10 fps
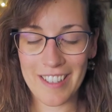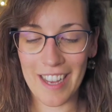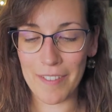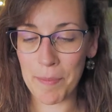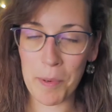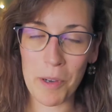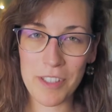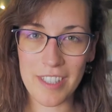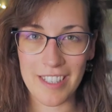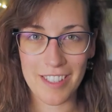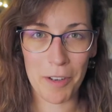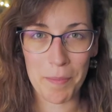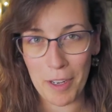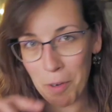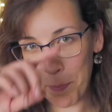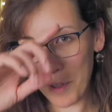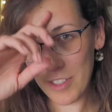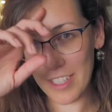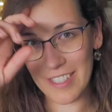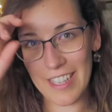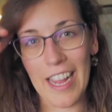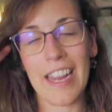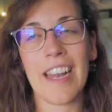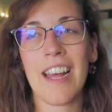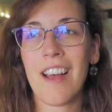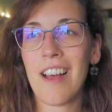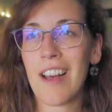have a post-it on my computer saying